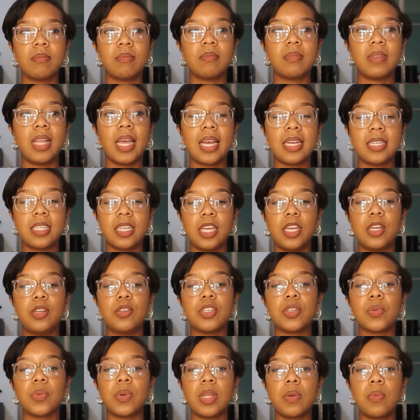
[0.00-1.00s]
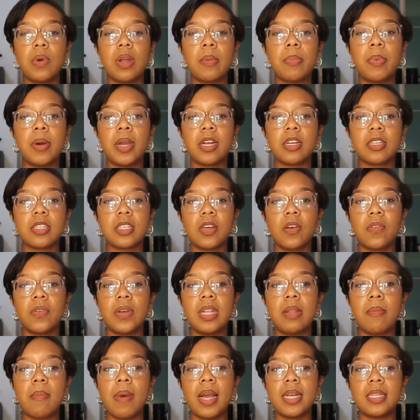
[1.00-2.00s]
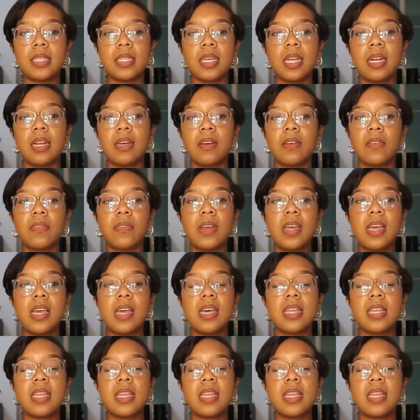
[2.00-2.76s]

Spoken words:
Like I said, you just really want to put yourself in the mindset of,